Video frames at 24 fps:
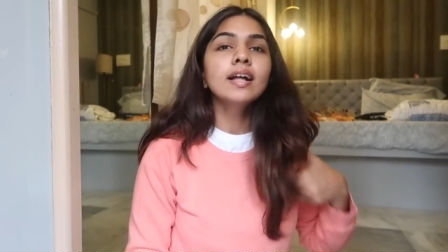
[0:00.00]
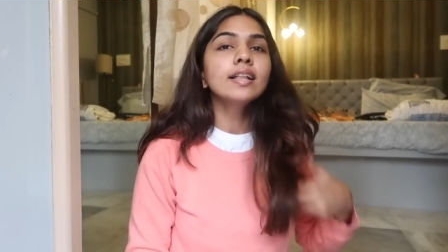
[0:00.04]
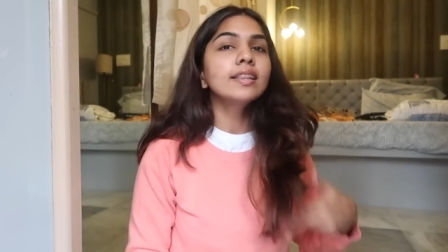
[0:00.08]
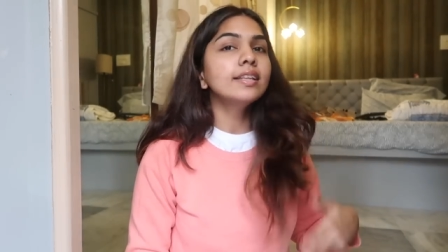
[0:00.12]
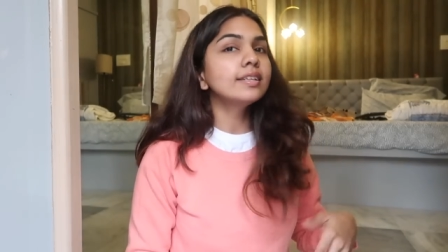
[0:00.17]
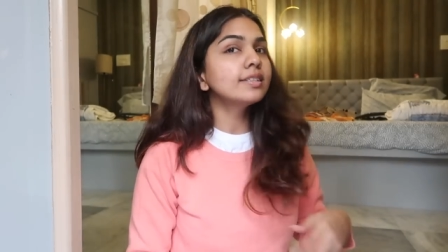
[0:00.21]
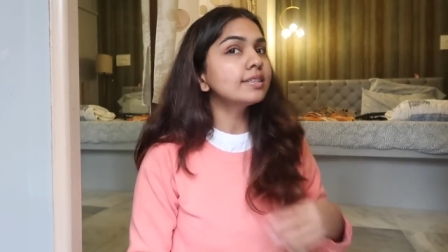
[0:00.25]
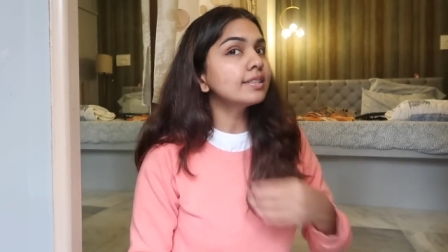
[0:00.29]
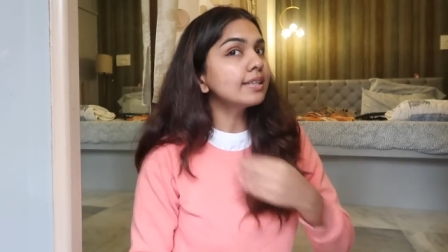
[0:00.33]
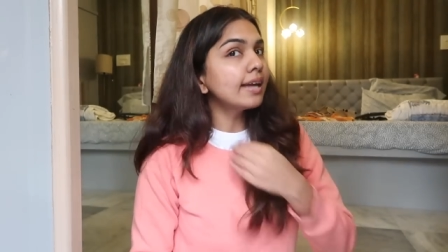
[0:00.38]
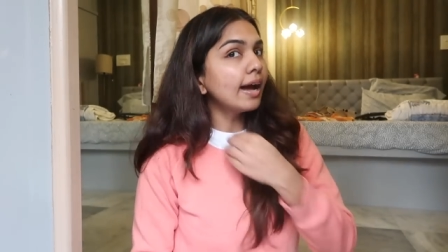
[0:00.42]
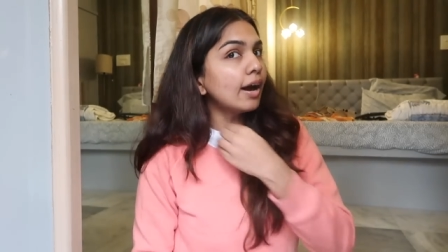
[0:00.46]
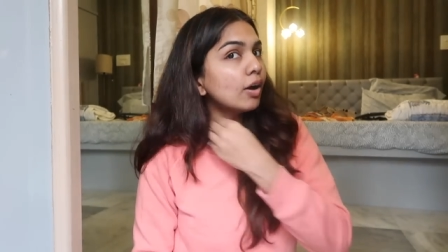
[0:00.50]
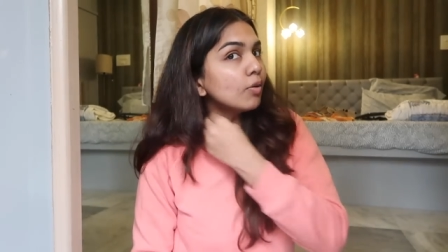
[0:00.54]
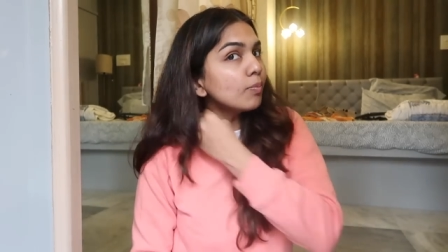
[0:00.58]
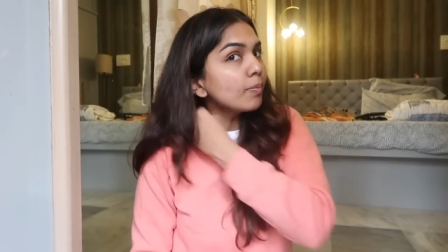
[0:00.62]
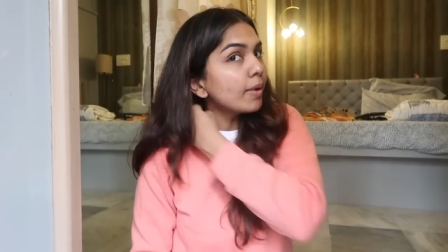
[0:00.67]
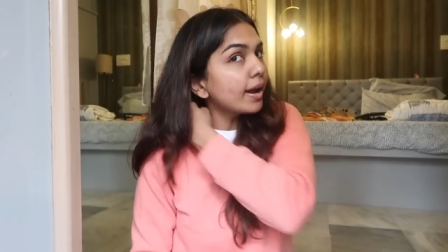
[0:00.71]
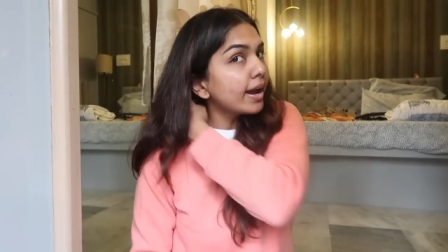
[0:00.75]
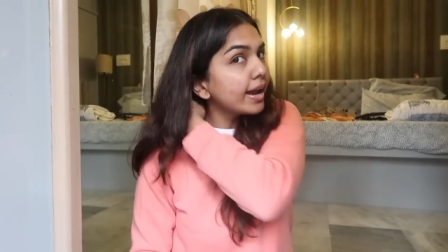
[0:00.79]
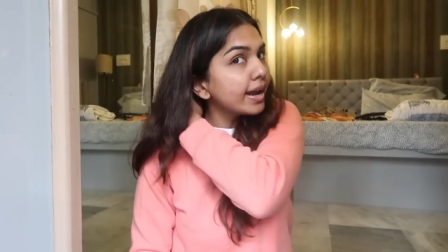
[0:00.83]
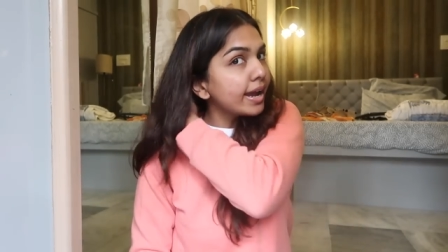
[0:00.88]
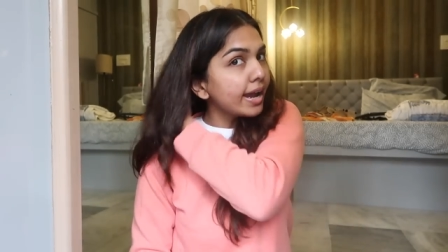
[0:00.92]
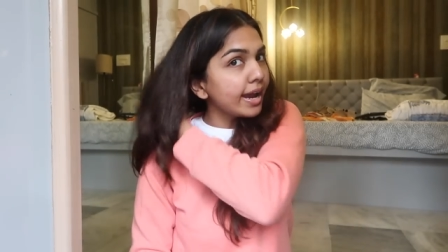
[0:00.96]
This is how
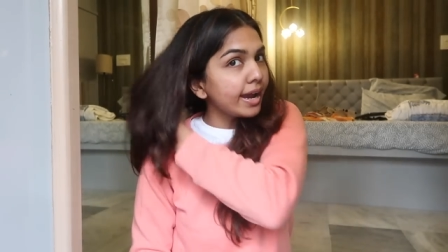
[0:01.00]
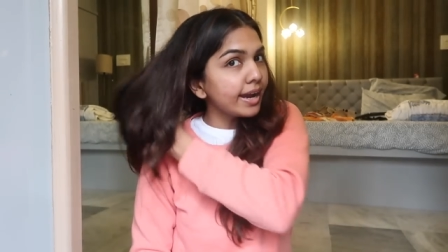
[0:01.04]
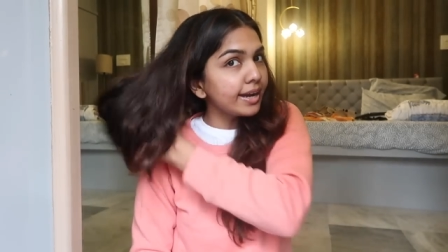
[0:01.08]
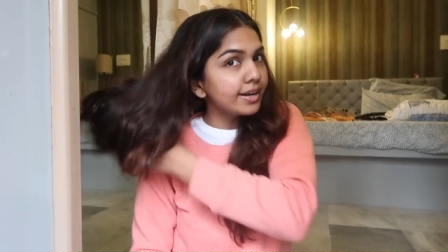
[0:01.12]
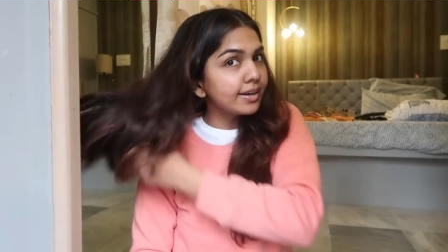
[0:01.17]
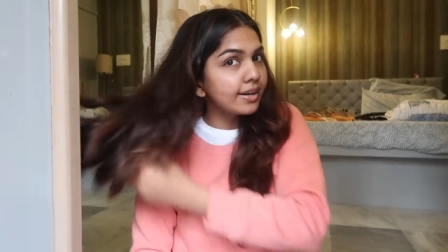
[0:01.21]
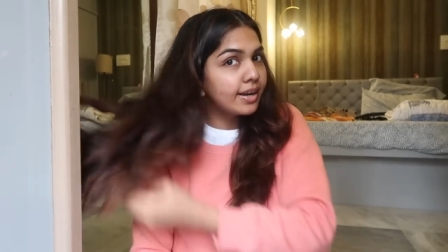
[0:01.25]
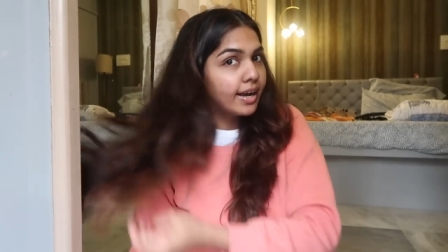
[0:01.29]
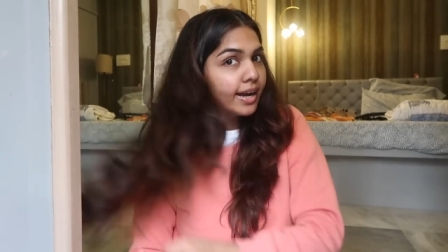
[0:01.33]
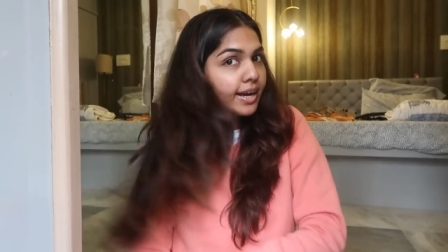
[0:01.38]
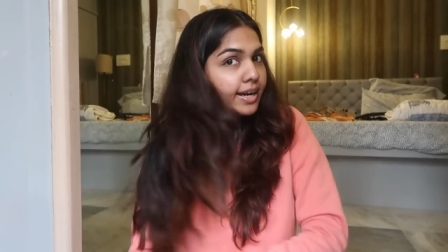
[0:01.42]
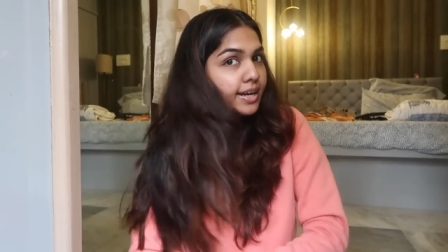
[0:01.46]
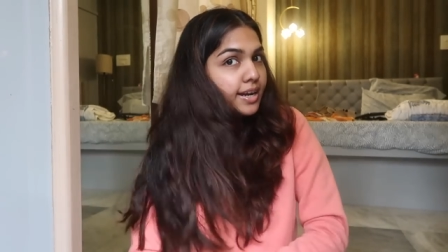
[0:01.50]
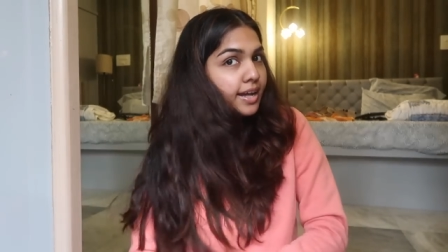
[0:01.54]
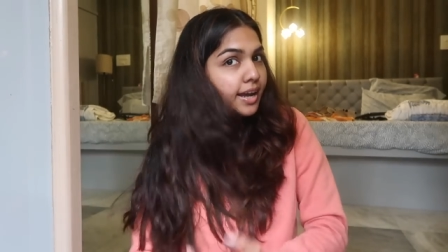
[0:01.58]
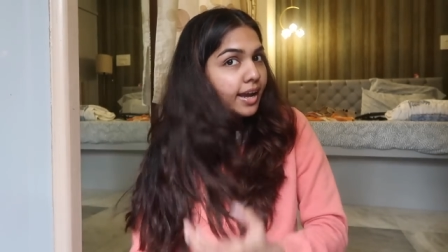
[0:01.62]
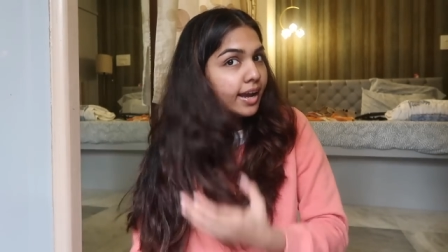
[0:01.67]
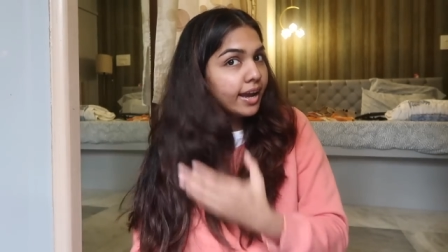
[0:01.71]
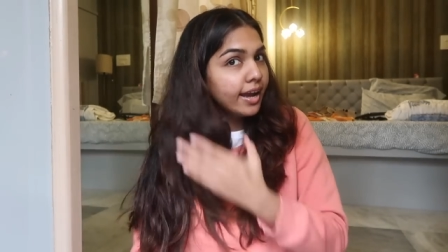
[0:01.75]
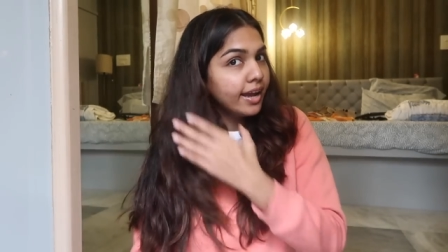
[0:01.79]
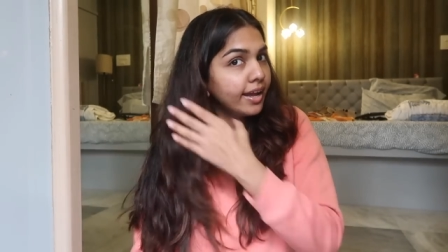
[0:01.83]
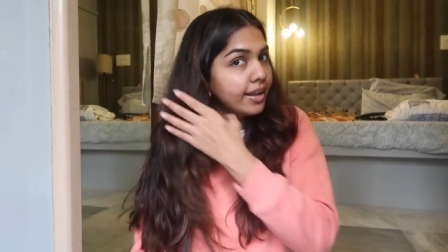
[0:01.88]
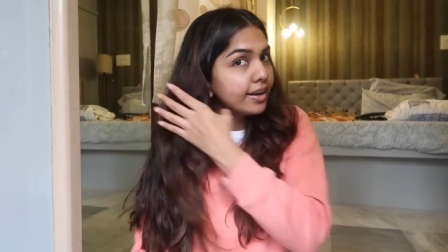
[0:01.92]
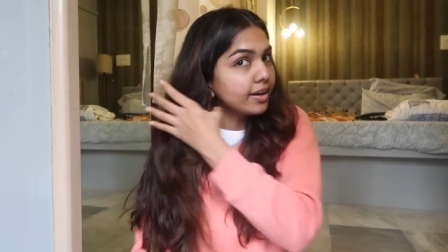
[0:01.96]
my air dried
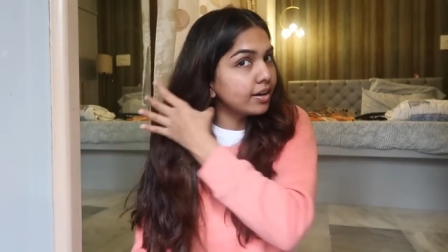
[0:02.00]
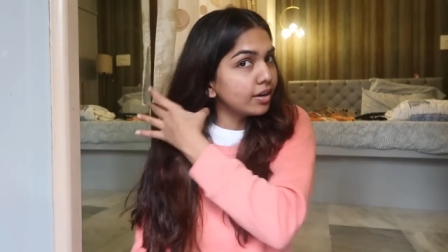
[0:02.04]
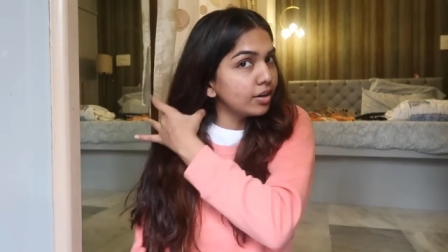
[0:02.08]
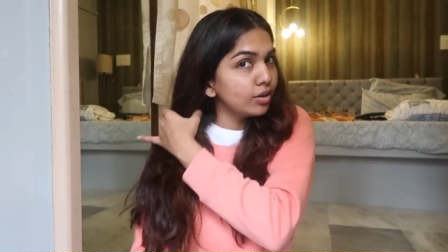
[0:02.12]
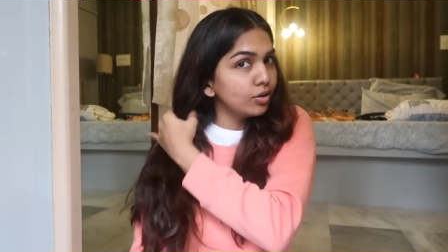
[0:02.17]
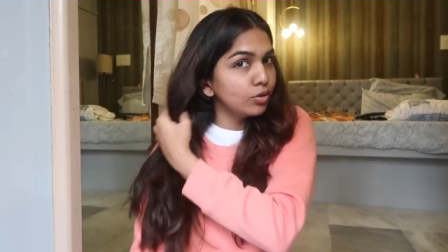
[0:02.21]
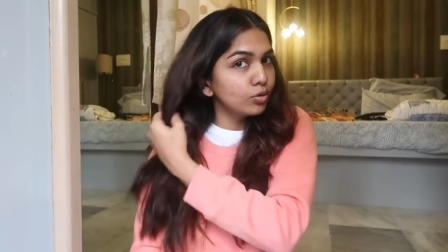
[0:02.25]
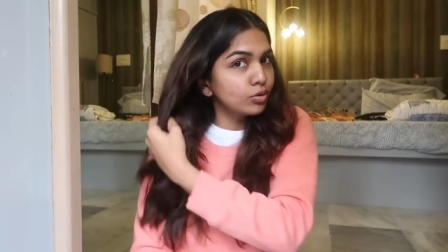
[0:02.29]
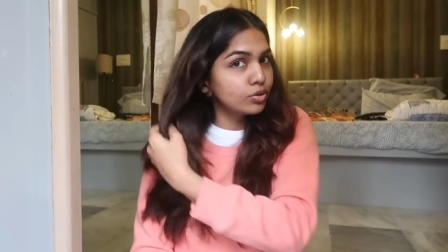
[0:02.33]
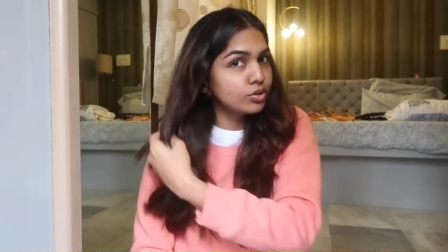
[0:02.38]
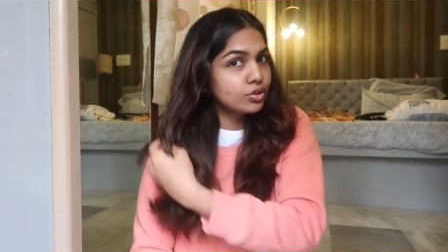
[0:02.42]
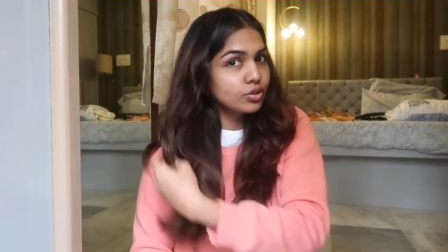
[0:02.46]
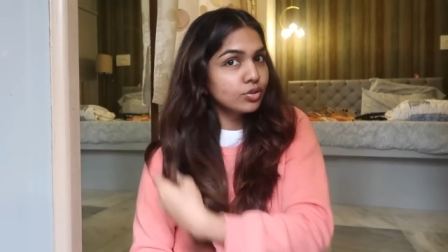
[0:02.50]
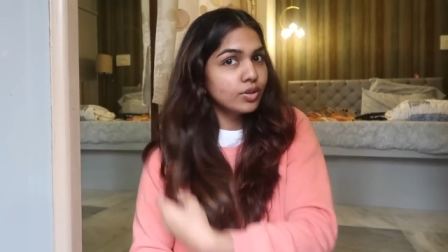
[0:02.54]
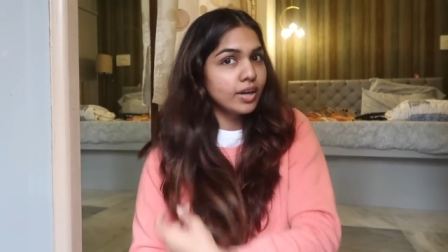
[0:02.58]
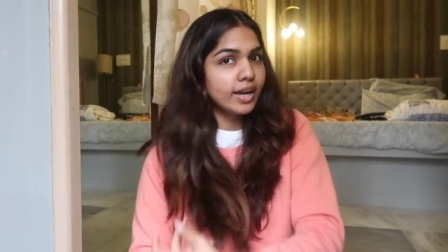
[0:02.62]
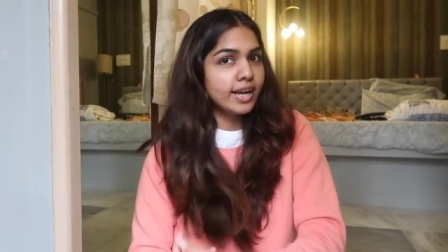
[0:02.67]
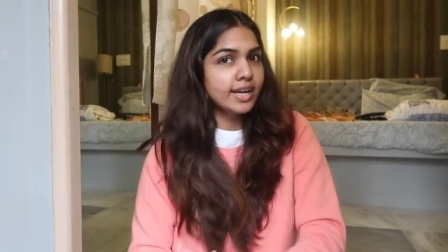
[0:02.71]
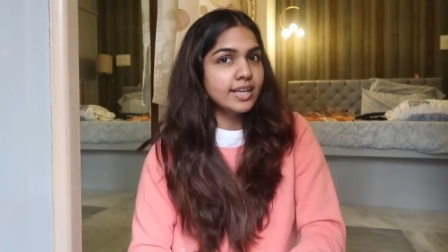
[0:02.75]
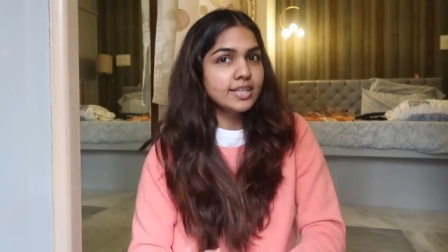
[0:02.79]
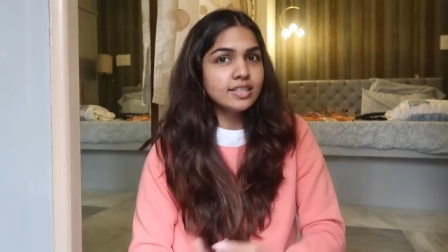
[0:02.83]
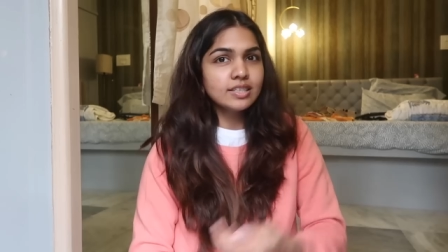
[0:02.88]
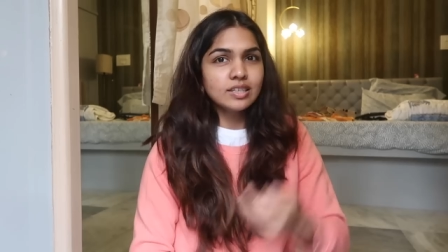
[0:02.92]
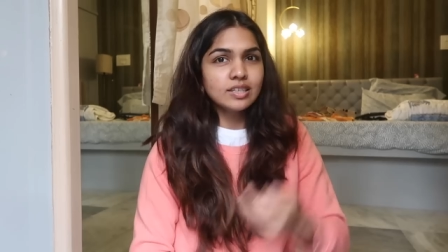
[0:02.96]
hair looks, you guys.